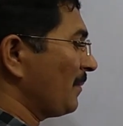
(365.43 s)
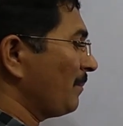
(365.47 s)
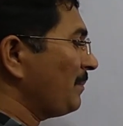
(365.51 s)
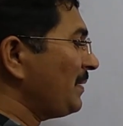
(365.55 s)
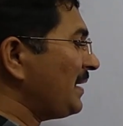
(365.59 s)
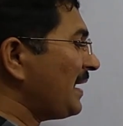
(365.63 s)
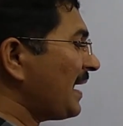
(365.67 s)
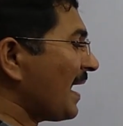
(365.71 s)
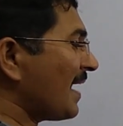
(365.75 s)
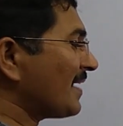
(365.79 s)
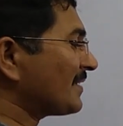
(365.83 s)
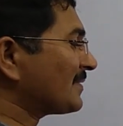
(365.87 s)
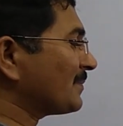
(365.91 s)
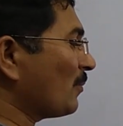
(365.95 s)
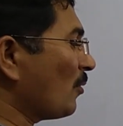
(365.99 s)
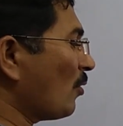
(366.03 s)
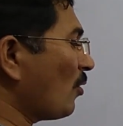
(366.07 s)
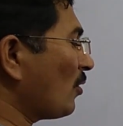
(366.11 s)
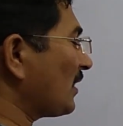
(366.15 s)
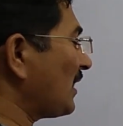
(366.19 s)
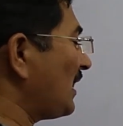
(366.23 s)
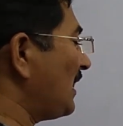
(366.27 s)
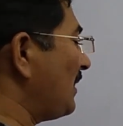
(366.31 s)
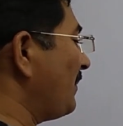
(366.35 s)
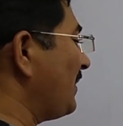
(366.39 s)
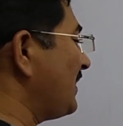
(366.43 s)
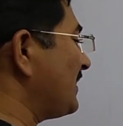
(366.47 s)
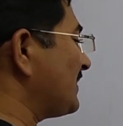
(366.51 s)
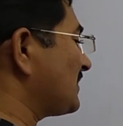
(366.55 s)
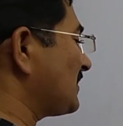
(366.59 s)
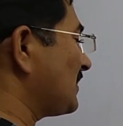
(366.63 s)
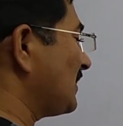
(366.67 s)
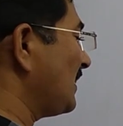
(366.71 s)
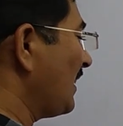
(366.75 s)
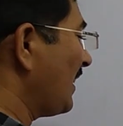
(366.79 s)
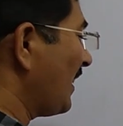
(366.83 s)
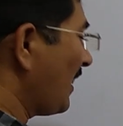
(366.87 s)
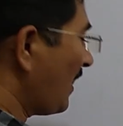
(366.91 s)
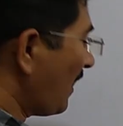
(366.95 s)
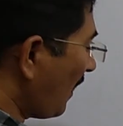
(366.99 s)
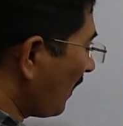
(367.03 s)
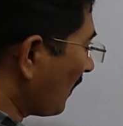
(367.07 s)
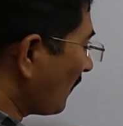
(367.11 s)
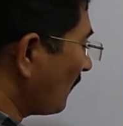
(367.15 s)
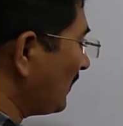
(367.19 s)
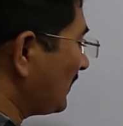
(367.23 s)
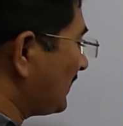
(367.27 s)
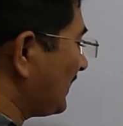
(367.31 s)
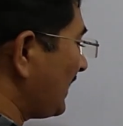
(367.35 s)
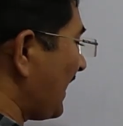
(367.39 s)
B has more elements
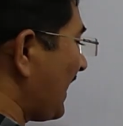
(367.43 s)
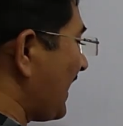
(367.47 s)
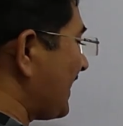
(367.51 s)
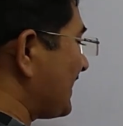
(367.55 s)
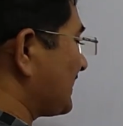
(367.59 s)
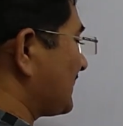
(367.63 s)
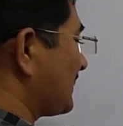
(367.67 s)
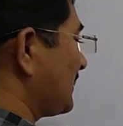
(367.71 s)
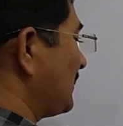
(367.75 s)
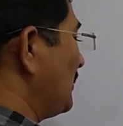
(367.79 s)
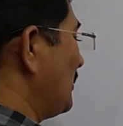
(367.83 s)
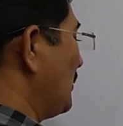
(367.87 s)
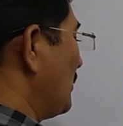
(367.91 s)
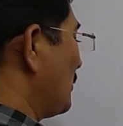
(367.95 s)
along with A.